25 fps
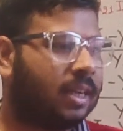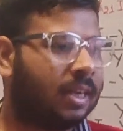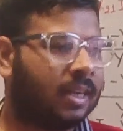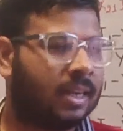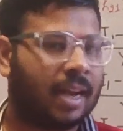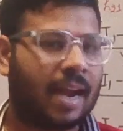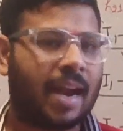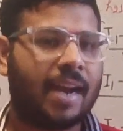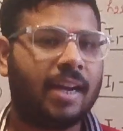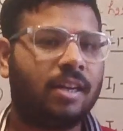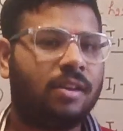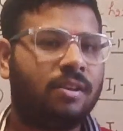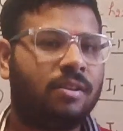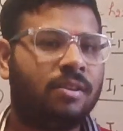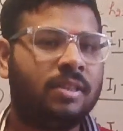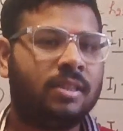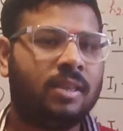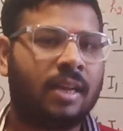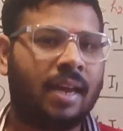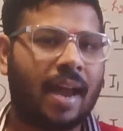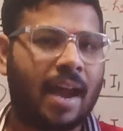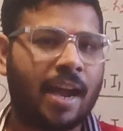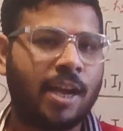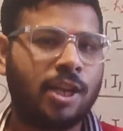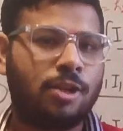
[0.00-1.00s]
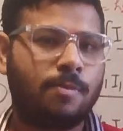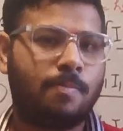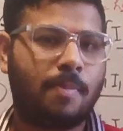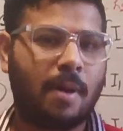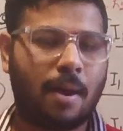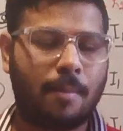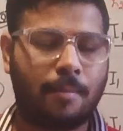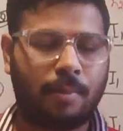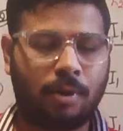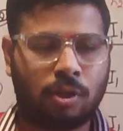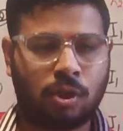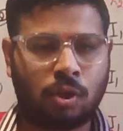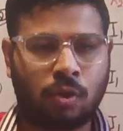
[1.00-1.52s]
write the h
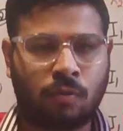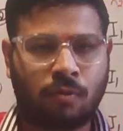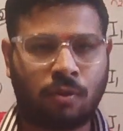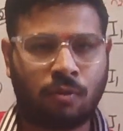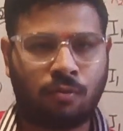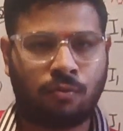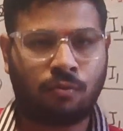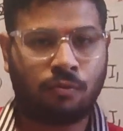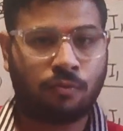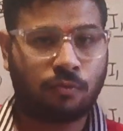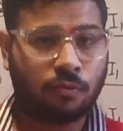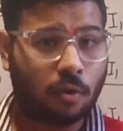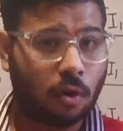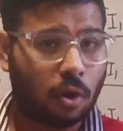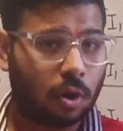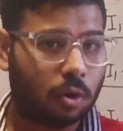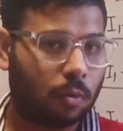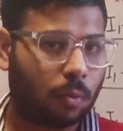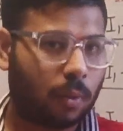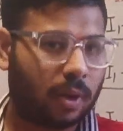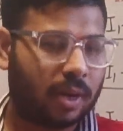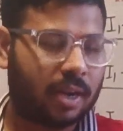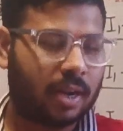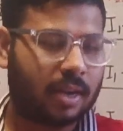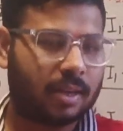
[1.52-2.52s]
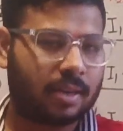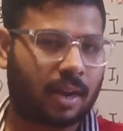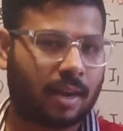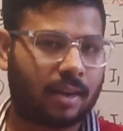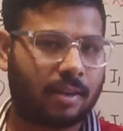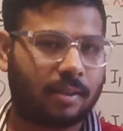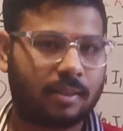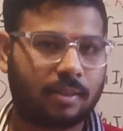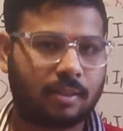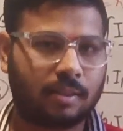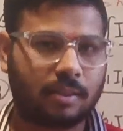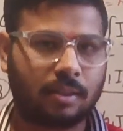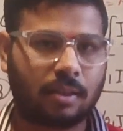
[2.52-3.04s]
parameters of the following
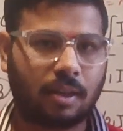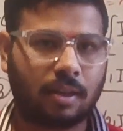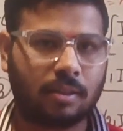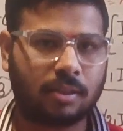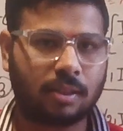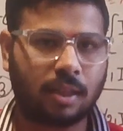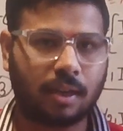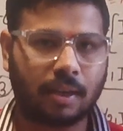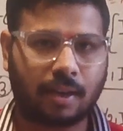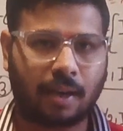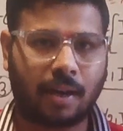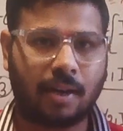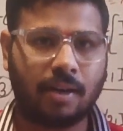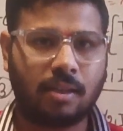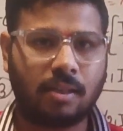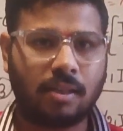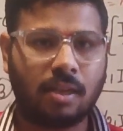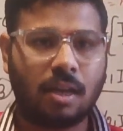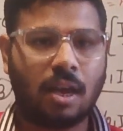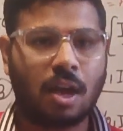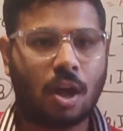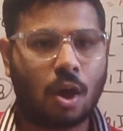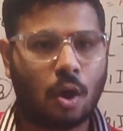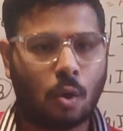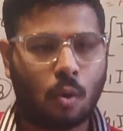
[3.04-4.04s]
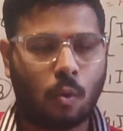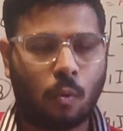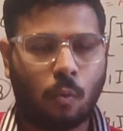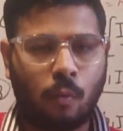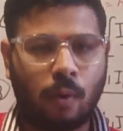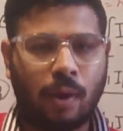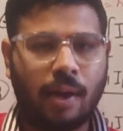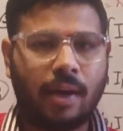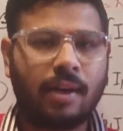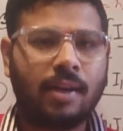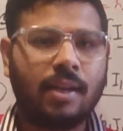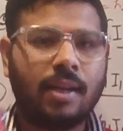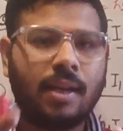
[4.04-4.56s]
circuits
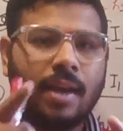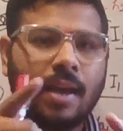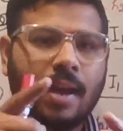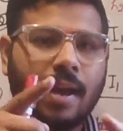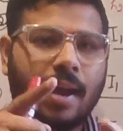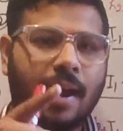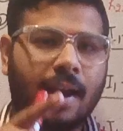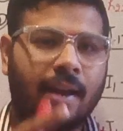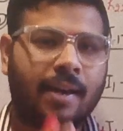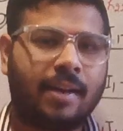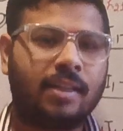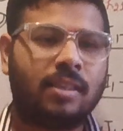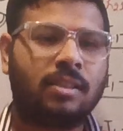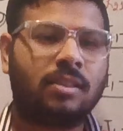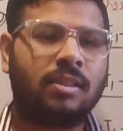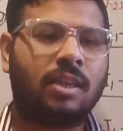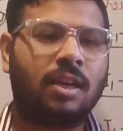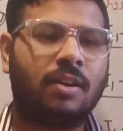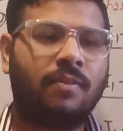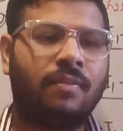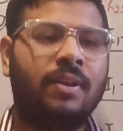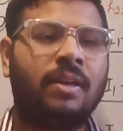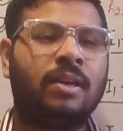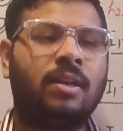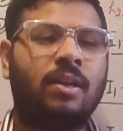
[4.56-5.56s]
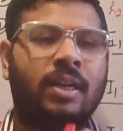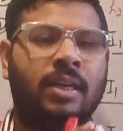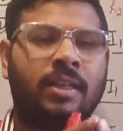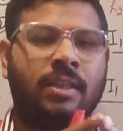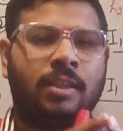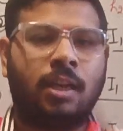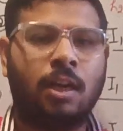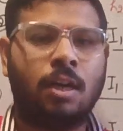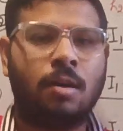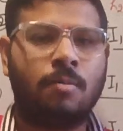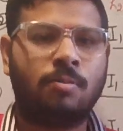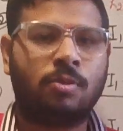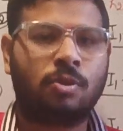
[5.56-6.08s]
where it is given in
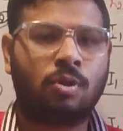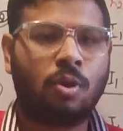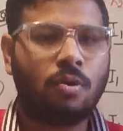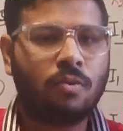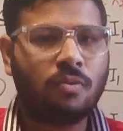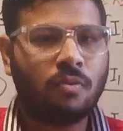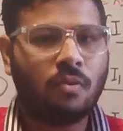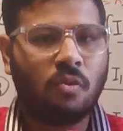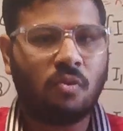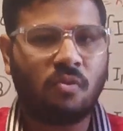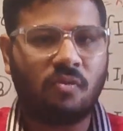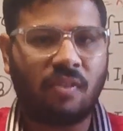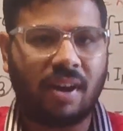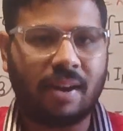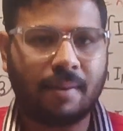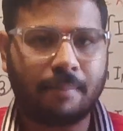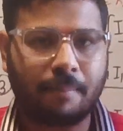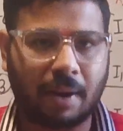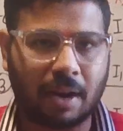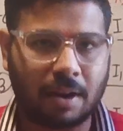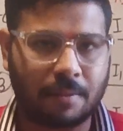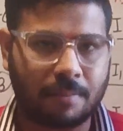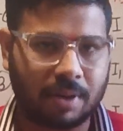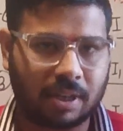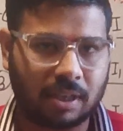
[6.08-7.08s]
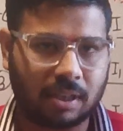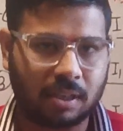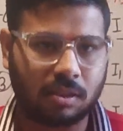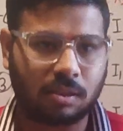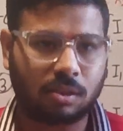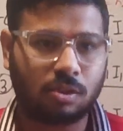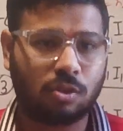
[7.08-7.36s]
terms of y parameters.